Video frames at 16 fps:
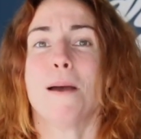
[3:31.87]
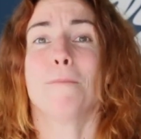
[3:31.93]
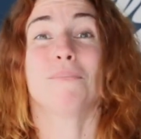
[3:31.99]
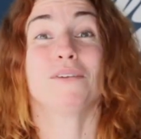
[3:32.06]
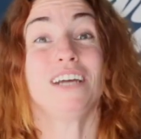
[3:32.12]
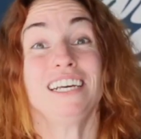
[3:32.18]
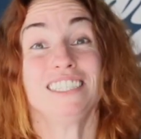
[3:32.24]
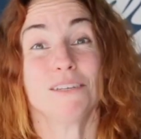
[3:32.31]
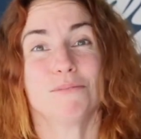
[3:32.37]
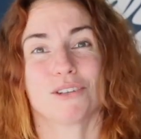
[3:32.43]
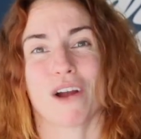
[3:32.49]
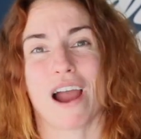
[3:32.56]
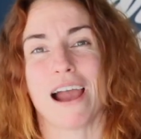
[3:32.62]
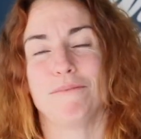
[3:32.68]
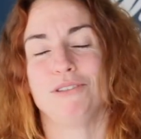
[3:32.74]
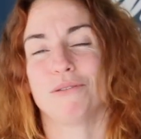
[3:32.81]
please
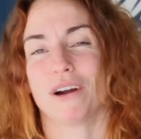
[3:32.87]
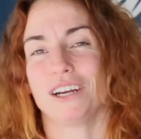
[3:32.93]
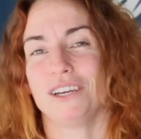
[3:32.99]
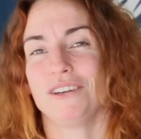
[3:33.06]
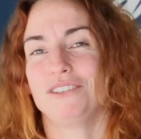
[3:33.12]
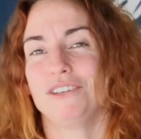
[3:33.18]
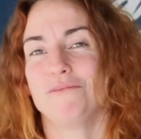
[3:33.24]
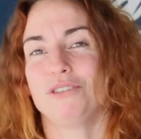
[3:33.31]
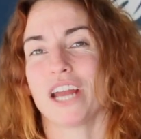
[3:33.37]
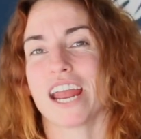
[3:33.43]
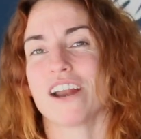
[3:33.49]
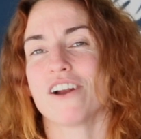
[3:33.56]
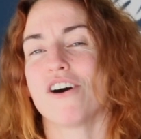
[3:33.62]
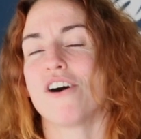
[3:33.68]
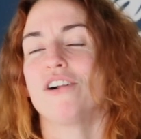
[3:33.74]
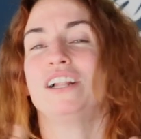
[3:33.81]
subscribe to our YouTube
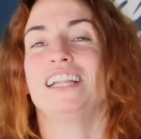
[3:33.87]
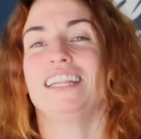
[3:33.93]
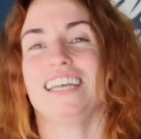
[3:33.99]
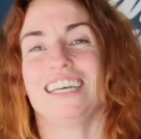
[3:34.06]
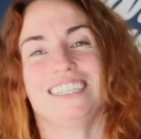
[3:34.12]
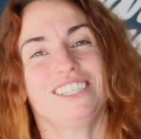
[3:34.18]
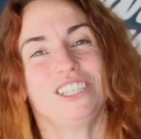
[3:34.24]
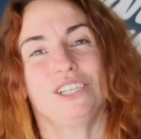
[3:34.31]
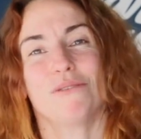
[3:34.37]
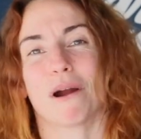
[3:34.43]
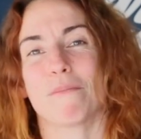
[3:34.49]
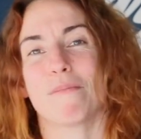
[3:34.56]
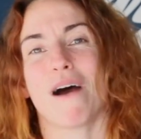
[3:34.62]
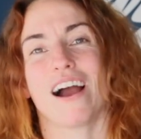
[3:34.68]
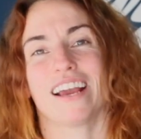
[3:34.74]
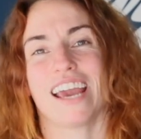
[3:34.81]
channel, listen to our
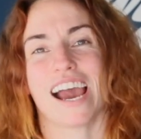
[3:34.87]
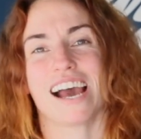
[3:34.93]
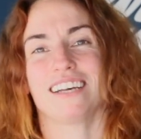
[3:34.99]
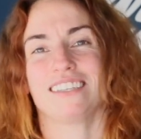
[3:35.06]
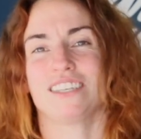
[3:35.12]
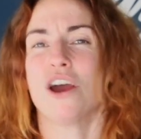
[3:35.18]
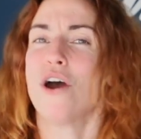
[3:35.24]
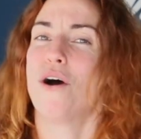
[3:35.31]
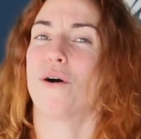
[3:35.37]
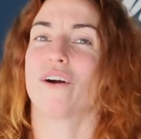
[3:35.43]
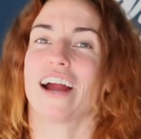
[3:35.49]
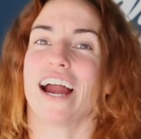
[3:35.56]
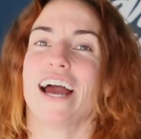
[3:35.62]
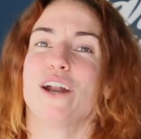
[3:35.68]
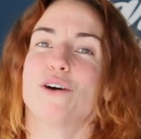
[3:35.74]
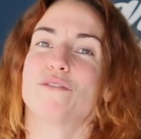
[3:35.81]
podcast, or
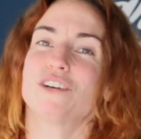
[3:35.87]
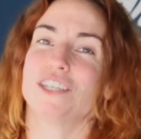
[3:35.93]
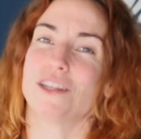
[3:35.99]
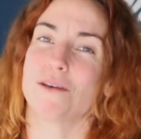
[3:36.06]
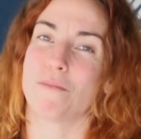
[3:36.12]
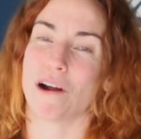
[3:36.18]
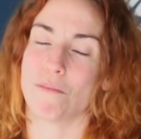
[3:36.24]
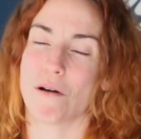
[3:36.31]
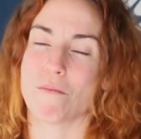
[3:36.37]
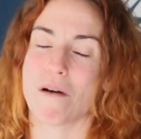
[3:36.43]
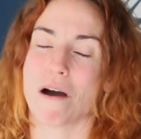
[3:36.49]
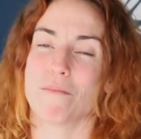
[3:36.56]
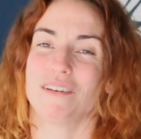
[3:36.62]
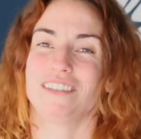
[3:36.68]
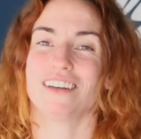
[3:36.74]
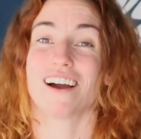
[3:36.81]
head over to
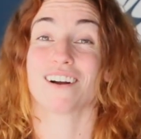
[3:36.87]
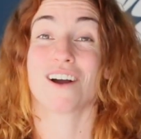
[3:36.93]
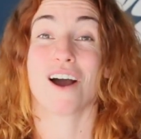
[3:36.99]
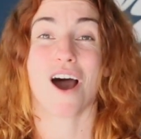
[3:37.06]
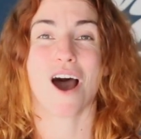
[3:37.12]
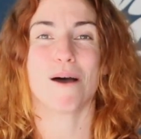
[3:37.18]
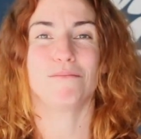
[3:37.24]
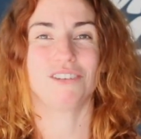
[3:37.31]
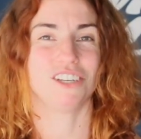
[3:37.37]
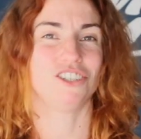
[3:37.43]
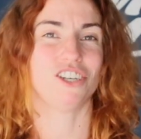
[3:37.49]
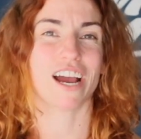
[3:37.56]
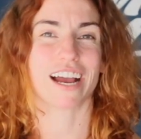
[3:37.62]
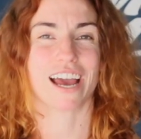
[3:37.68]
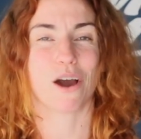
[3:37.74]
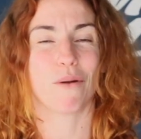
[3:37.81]
thebarbellmamas.com to
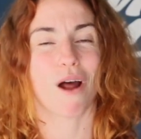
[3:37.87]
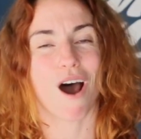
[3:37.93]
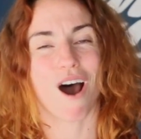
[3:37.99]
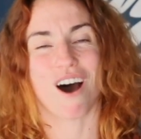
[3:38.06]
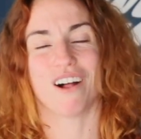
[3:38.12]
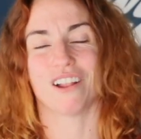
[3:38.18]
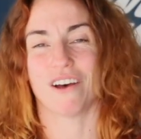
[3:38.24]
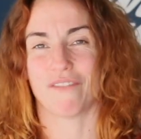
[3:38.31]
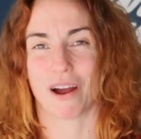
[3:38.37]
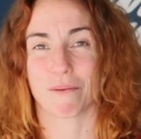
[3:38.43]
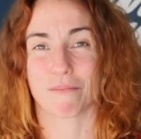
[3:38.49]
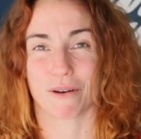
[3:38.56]
check out all of our